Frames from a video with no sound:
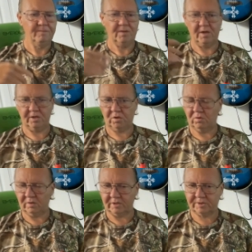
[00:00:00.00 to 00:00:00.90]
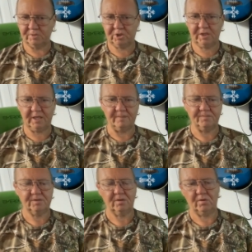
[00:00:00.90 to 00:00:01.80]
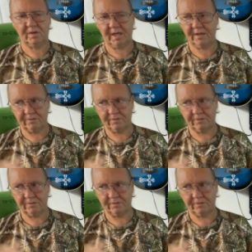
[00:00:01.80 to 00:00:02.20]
on a cordless machine, okay?